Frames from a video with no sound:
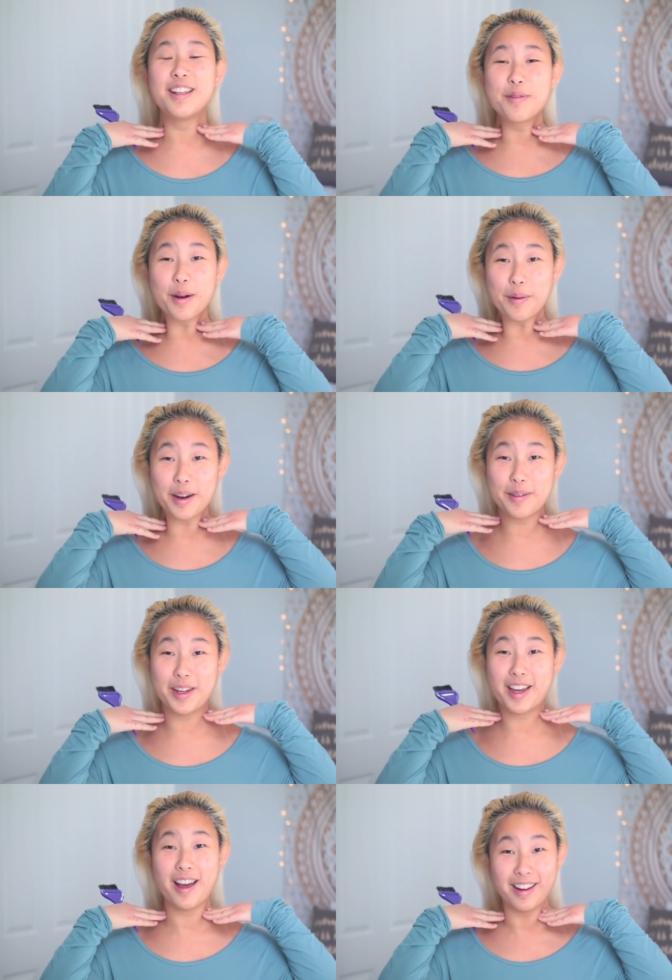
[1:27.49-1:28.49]
is where we're gonna
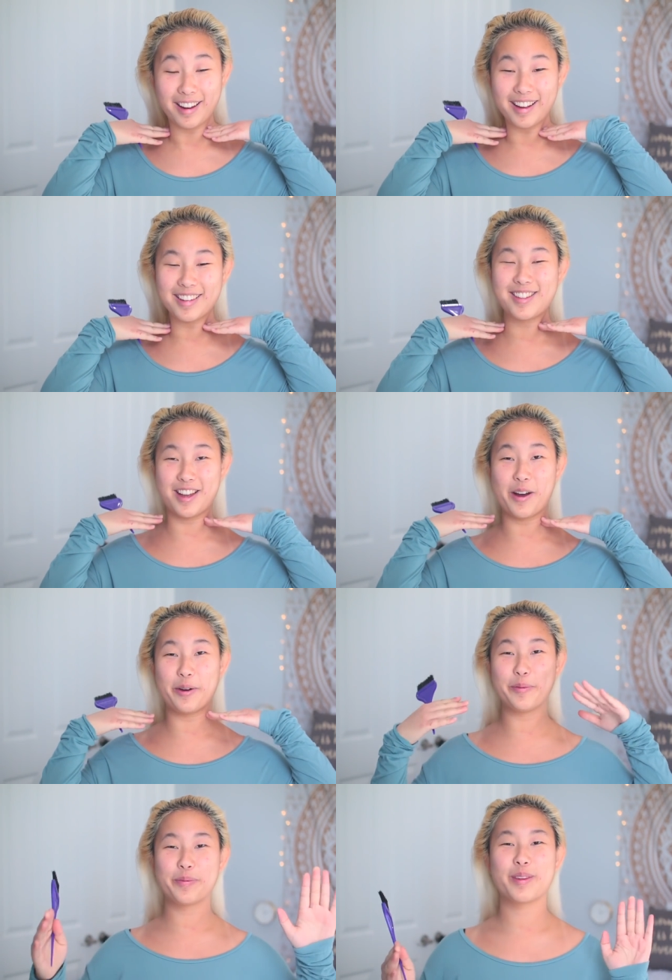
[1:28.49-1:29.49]
be cutting it.
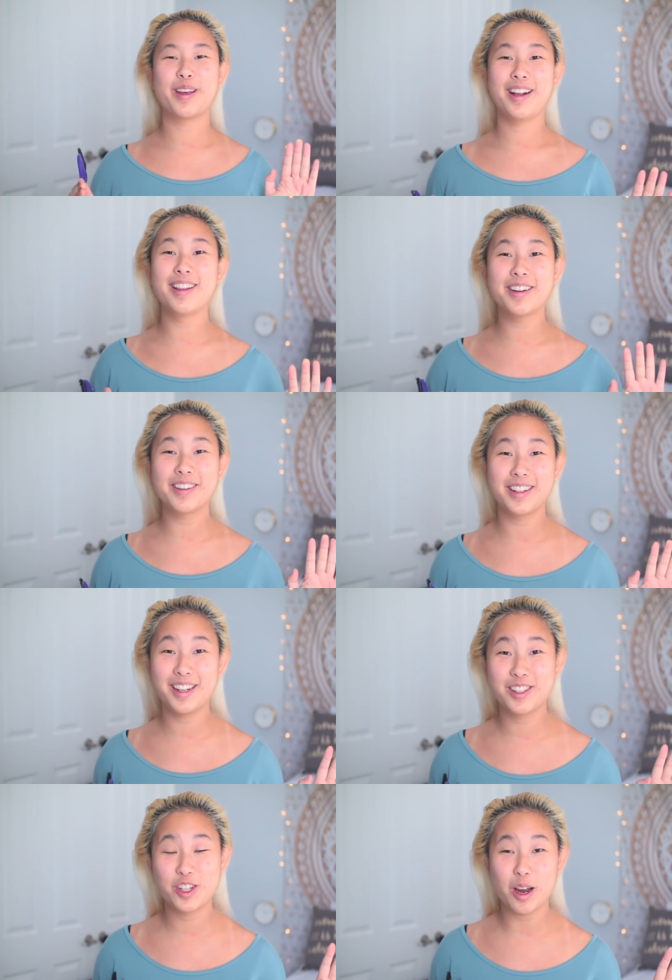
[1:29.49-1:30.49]
So it literally
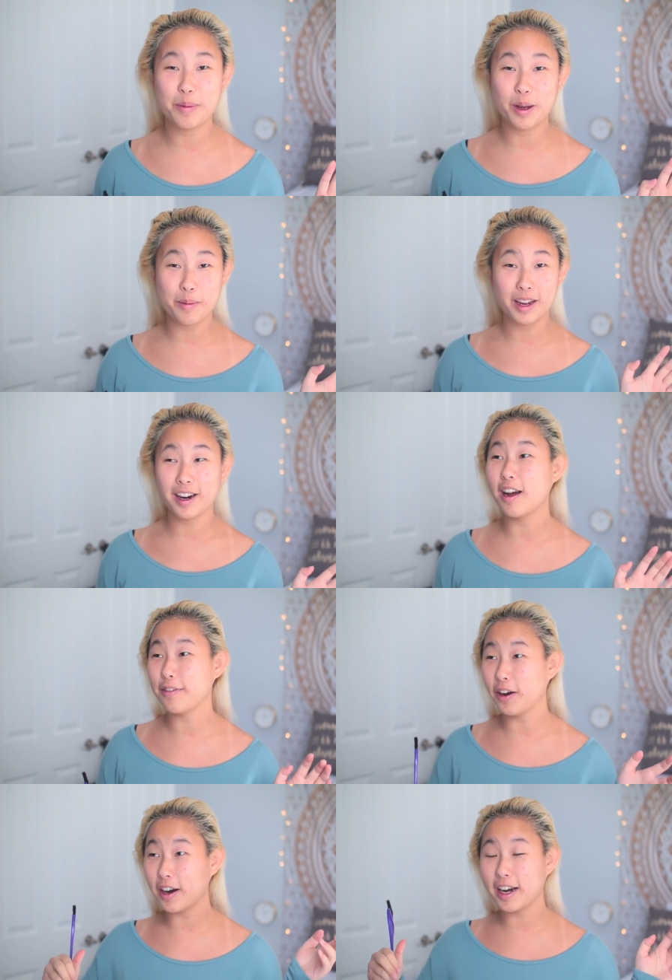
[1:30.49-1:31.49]
is chopping all my hair off.
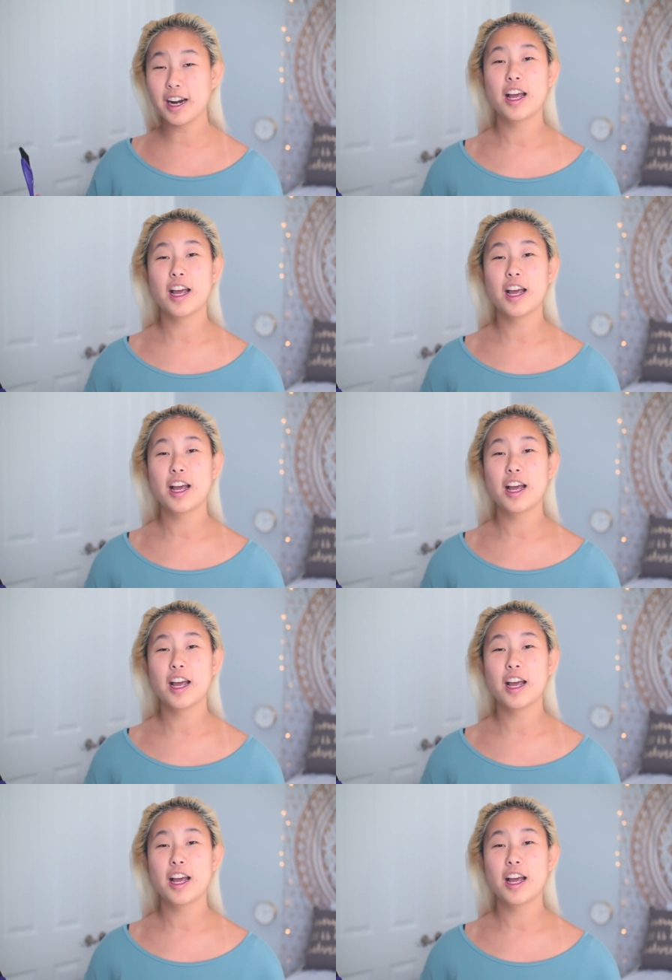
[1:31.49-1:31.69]
All right.